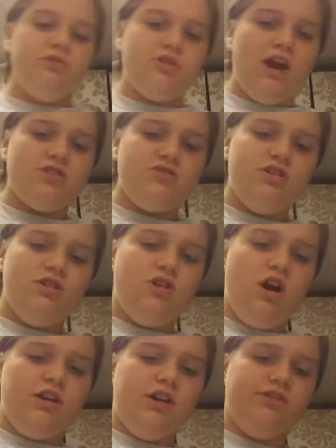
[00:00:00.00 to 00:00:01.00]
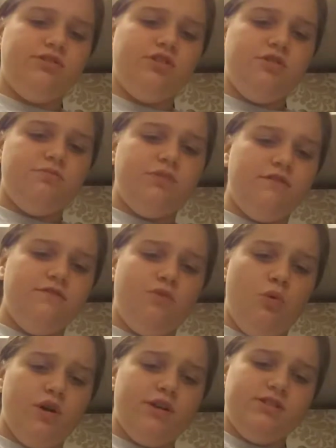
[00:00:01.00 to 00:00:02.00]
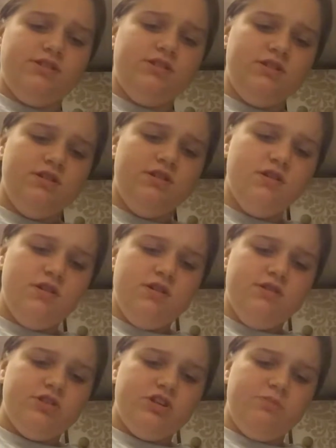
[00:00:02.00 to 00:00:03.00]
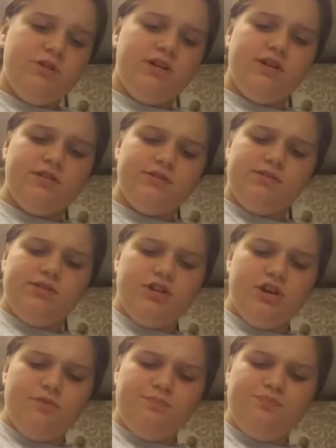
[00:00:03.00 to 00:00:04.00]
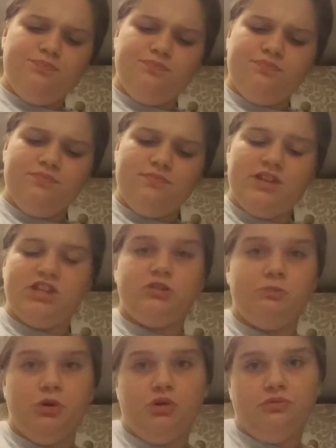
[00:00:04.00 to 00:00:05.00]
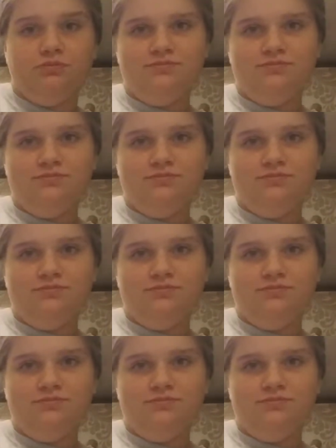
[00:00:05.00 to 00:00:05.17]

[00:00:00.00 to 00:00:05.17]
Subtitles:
are actually a lot easier than forks, just because, you know, it's a spoon.